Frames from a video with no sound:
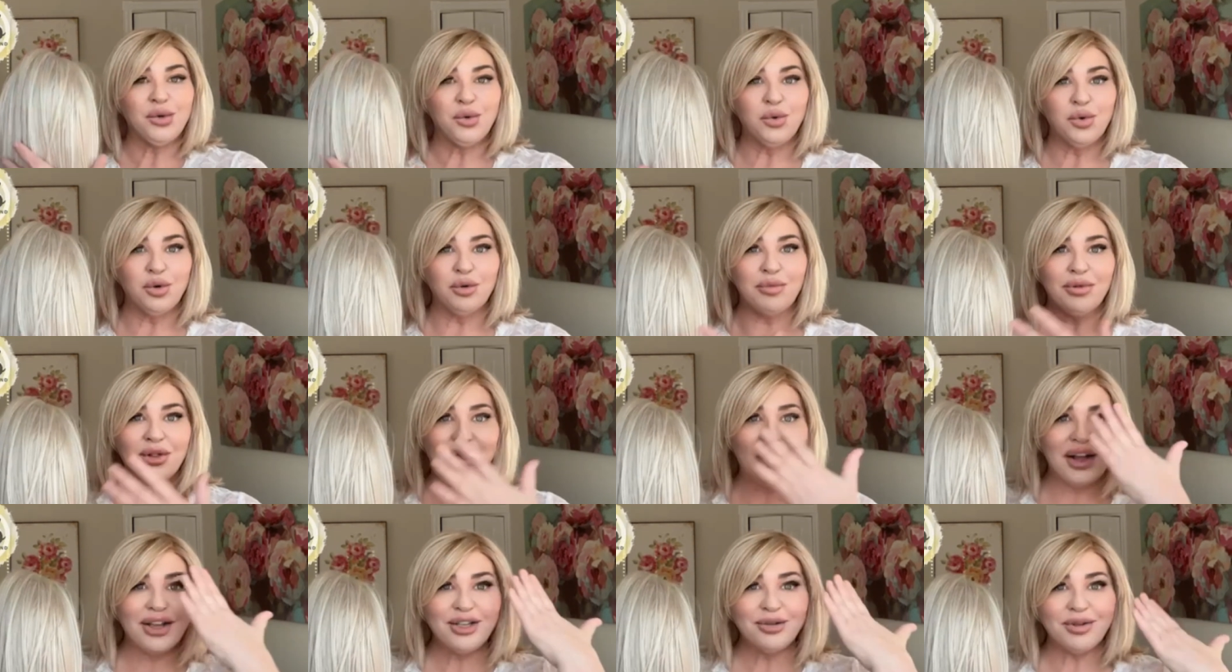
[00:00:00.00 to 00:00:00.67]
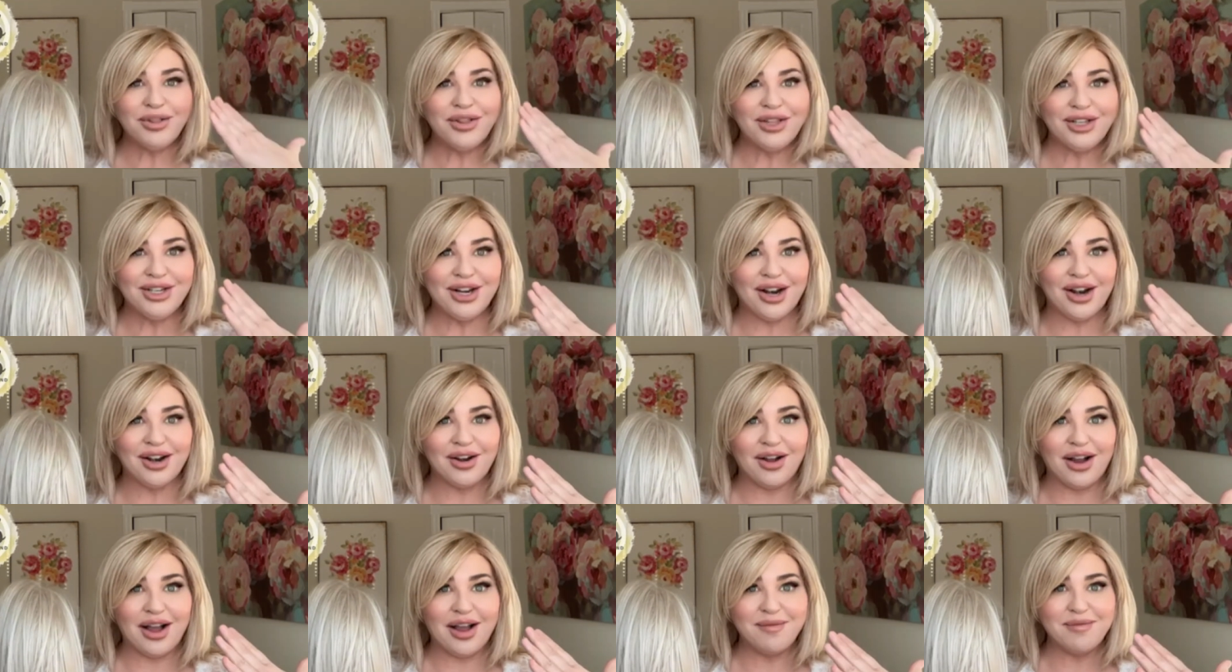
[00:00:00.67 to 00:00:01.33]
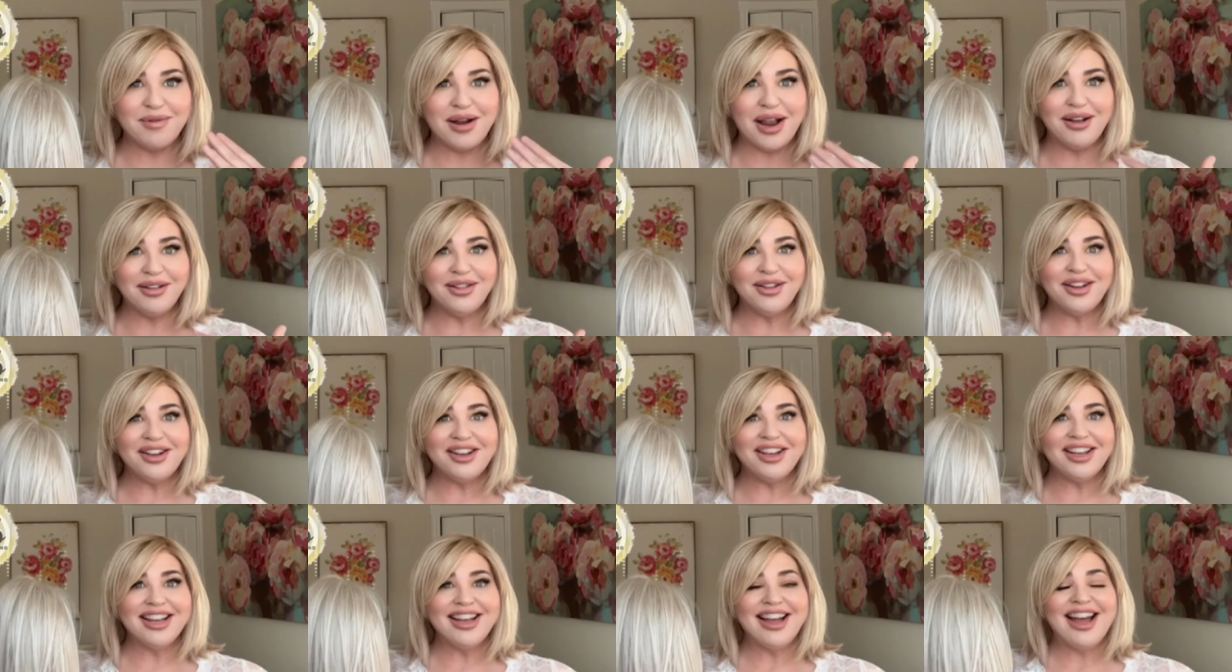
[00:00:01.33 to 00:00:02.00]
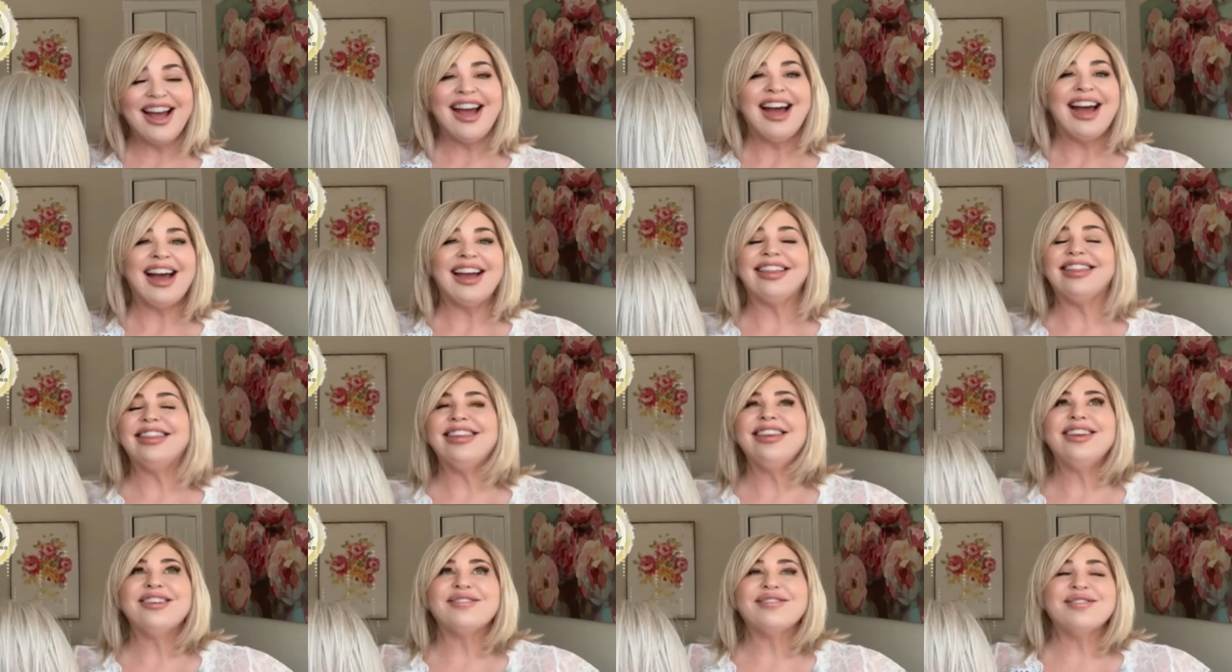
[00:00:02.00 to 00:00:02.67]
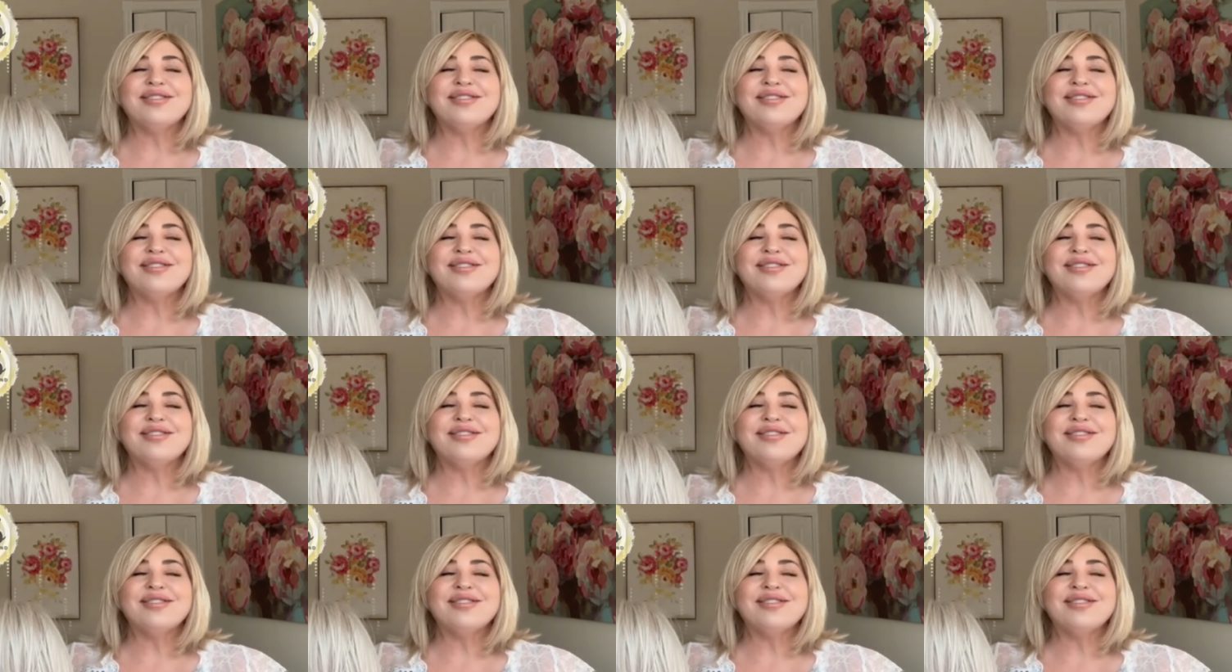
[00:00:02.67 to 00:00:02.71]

cool blonde with the dark eyebrow look. I think it